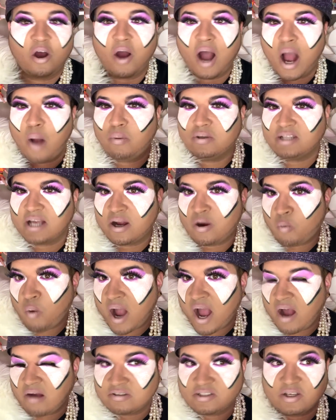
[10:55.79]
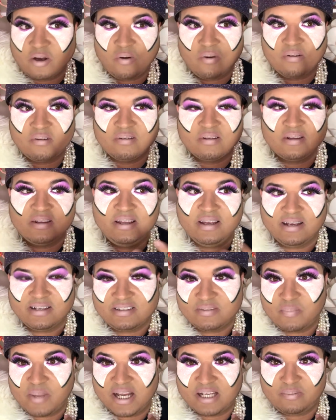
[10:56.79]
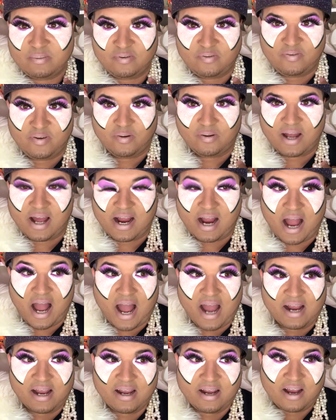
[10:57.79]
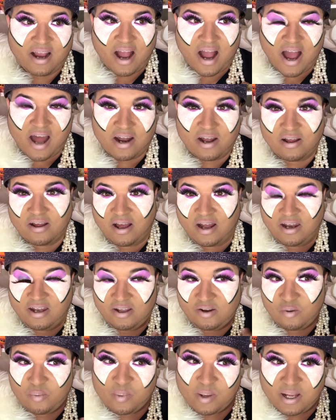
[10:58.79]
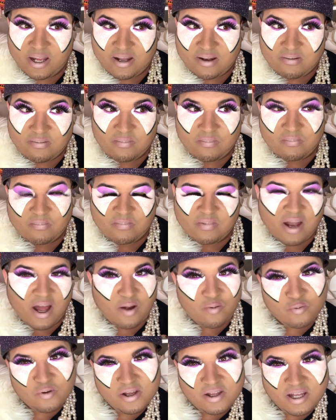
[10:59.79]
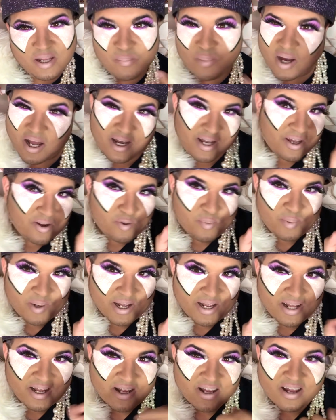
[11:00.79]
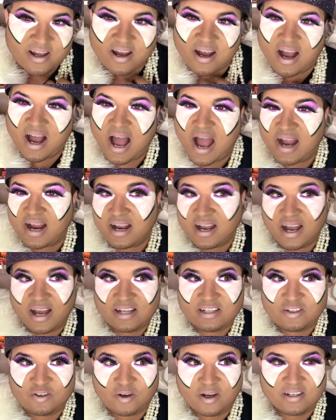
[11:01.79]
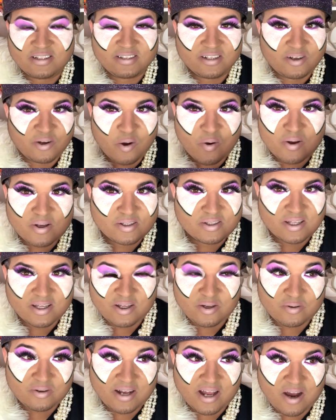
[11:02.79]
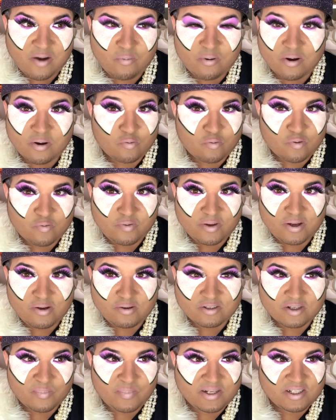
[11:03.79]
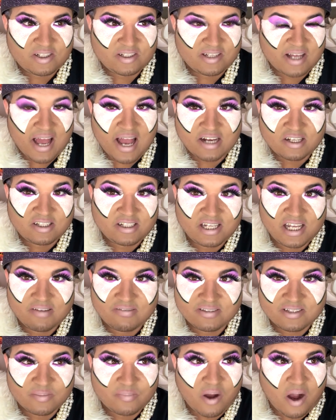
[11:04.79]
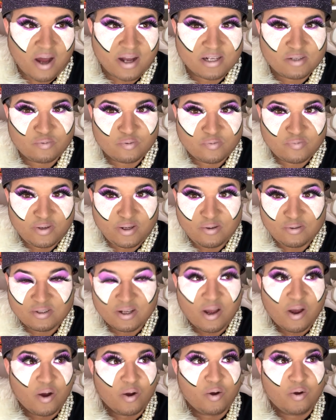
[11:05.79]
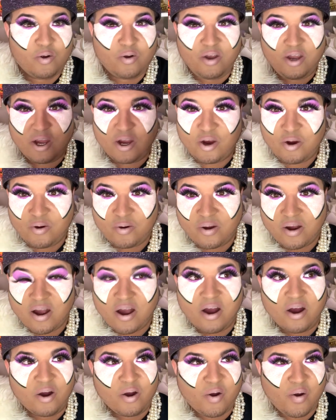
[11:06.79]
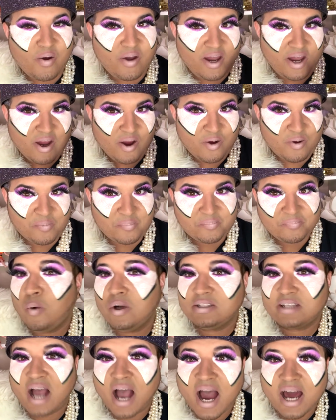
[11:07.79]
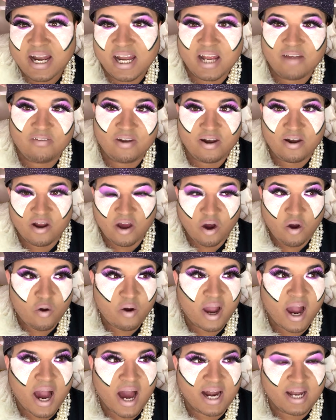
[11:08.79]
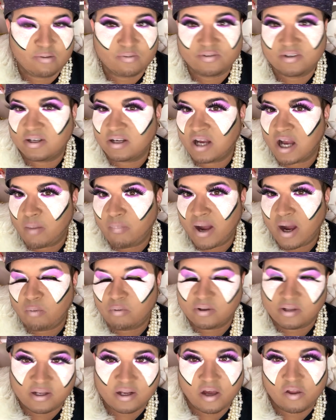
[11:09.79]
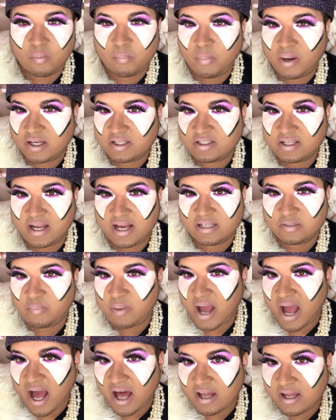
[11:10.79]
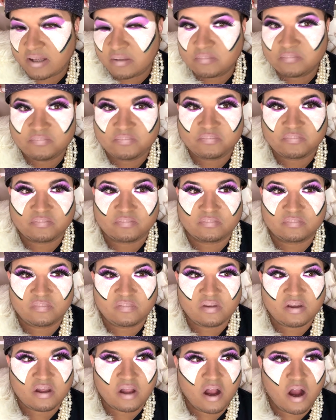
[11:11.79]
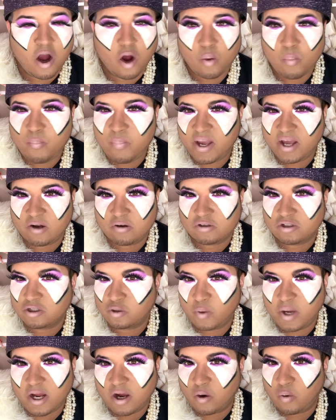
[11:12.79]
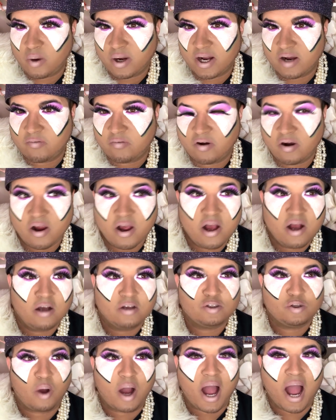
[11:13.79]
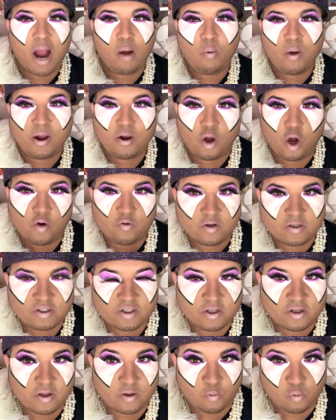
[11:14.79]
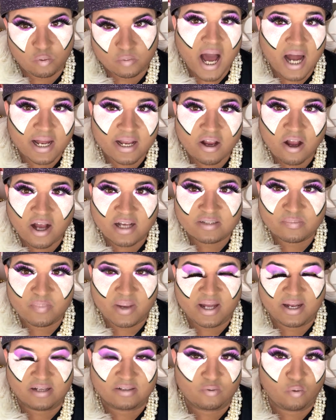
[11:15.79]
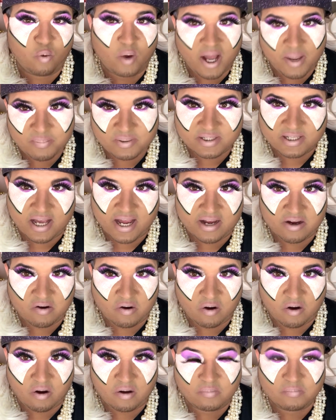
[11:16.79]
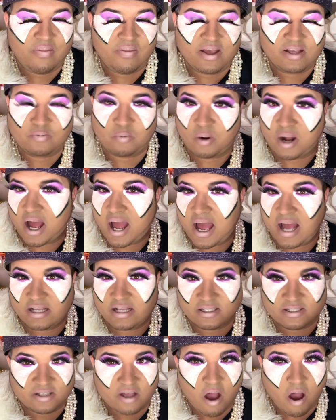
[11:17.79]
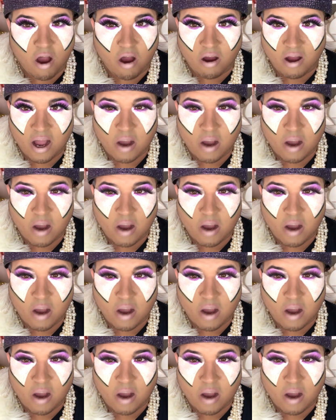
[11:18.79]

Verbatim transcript: So I was like, wow. So this makes me feel like I can kind of a little bit, not really, but a little bit, I kind of trust Nicole Concilio now reviews. I mean, she's actually giving some honest reviews. Who knew? Who knew? Which I didn't even know Kylie was going to come out with another busted ass palette. Oh, bittersweet or whatever. So I went over to the Kylie Cosmetics website, girl. And this is what I had saw.